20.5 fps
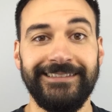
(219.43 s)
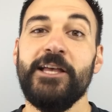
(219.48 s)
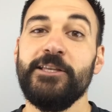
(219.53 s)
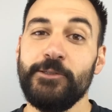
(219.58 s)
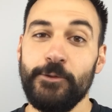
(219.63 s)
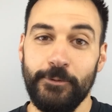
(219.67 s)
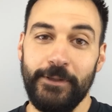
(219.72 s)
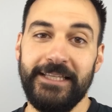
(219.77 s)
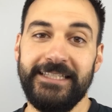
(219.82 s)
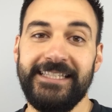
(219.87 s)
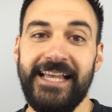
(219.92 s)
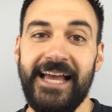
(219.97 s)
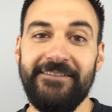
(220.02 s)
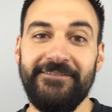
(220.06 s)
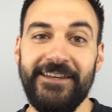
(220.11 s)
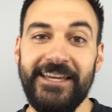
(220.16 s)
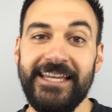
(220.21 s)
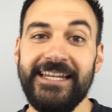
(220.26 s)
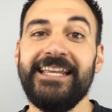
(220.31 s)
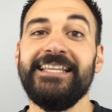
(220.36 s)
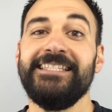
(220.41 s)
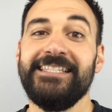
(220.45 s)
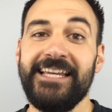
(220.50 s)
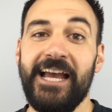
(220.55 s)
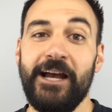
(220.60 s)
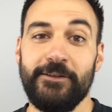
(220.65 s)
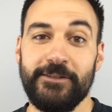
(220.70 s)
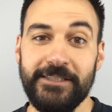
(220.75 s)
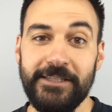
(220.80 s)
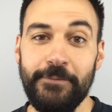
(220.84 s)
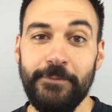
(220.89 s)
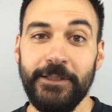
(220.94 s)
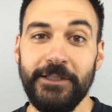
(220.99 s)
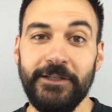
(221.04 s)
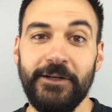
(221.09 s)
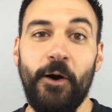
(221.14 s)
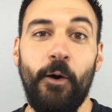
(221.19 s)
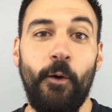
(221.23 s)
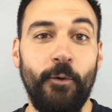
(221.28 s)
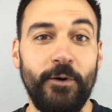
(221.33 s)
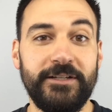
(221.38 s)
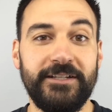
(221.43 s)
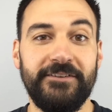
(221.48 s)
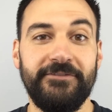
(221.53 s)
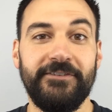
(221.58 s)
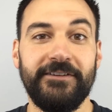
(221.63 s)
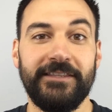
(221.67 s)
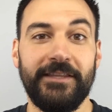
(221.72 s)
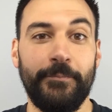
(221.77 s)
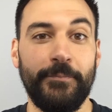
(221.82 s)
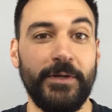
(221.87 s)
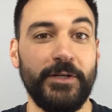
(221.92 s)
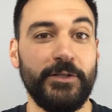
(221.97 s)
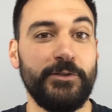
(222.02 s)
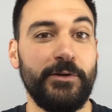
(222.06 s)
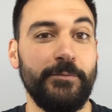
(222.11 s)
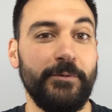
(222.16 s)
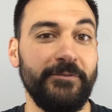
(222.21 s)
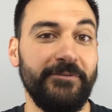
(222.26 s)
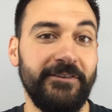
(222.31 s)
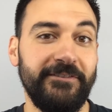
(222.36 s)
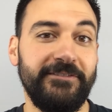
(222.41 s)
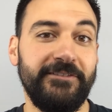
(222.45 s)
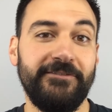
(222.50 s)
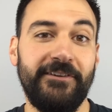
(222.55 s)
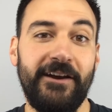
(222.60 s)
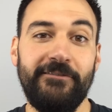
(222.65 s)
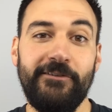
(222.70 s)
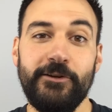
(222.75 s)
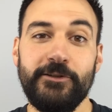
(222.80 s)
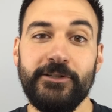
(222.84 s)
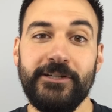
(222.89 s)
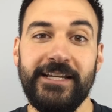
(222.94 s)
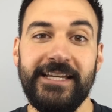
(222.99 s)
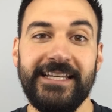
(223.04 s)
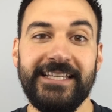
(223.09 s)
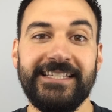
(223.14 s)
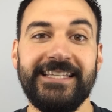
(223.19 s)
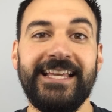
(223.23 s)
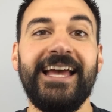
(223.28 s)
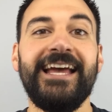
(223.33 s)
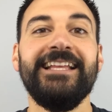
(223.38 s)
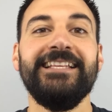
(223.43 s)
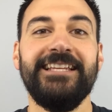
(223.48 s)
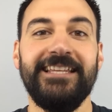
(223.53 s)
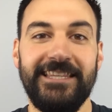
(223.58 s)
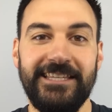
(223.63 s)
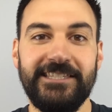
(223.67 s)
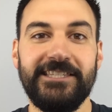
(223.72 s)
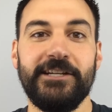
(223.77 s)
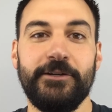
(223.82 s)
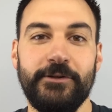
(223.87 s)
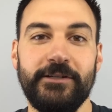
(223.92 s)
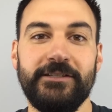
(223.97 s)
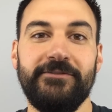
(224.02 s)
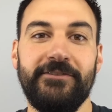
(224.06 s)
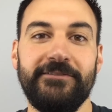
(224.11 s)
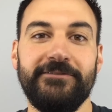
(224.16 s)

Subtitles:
So let's dive in and see how similar or different the Beard Trimmer 5500 is to the Series